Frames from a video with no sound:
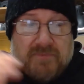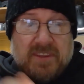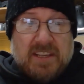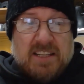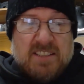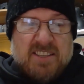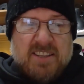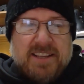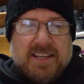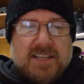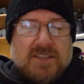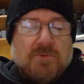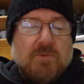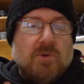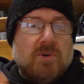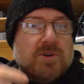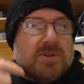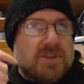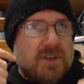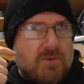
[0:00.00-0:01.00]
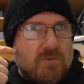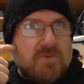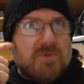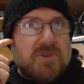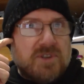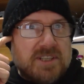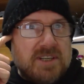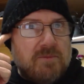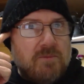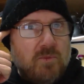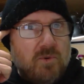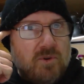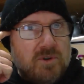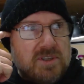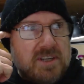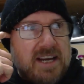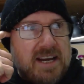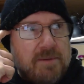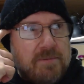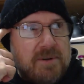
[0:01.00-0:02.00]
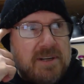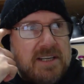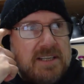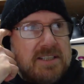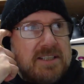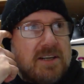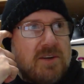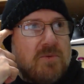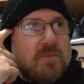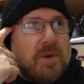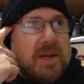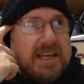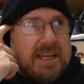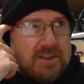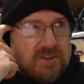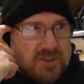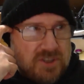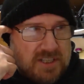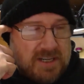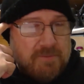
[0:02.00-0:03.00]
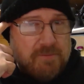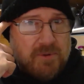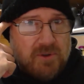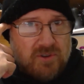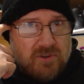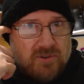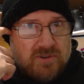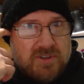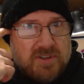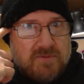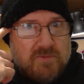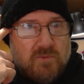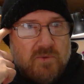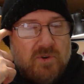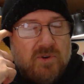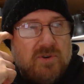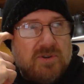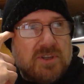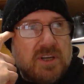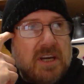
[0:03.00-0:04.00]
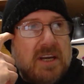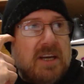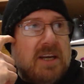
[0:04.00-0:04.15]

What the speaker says: So that's war. So some wars are happening, so we could stumble across some wars.